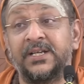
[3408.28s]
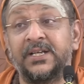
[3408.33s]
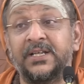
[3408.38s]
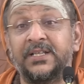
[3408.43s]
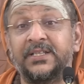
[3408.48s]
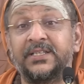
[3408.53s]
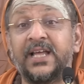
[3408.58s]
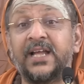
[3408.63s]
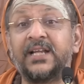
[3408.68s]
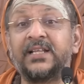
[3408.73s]

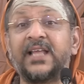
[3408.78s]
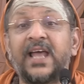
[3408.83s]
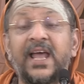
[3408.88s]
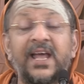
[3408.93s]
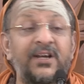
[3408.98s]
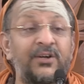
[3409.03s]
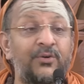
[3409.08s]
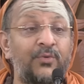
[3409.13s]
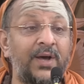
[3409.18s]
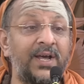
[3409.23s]
Then the
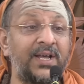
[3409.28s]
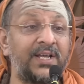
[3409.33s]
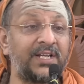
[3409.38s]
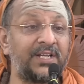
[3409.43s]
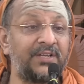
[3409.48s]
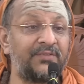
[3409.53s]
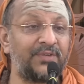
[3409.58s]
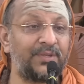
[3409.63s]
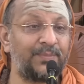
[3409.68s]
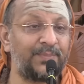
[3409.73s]

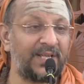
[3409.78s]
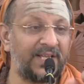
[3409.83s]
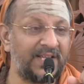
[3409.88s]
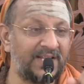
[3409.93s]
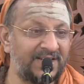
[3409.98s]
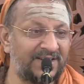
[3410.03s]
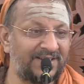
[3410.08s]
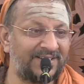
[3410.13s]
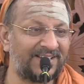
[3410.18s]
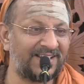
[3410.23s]
inquiry will be
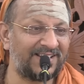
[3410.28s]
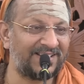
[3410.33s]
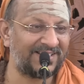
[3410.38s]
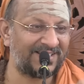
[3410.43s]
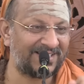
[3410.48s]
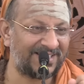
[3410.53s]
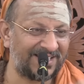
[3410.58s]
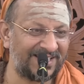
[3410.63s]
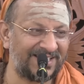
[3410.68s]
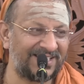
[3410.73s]
intense,
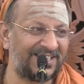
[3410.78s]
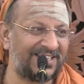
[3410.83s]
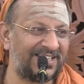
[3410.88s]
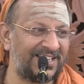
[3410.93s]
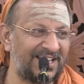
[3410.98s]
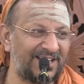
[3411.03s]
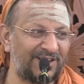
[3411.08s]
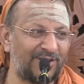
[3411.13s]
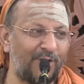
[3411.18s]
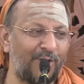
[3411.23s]

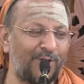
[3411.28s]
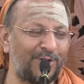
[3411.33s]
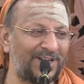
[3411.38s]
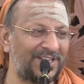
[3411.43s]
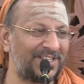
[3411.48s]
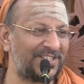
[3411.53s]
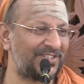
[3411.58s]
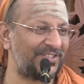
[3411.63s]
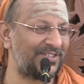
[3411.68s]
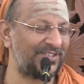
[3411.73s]
sincere,
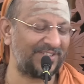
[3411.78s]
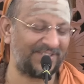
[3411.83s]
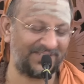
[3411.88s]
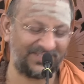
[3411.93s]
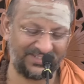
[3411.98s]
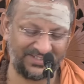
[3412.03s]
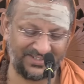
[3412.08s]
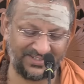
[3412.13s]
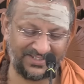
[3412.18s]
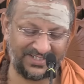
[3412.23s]
honest,
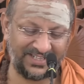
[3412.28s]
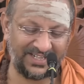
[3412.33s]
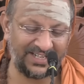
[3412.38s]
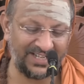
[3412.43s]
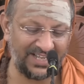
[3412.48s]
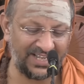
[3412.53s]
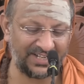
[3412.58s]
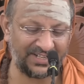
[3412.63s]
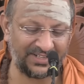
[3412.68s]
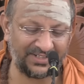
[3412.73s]

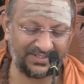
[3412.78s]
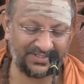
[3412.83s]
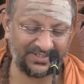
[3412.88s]
clear.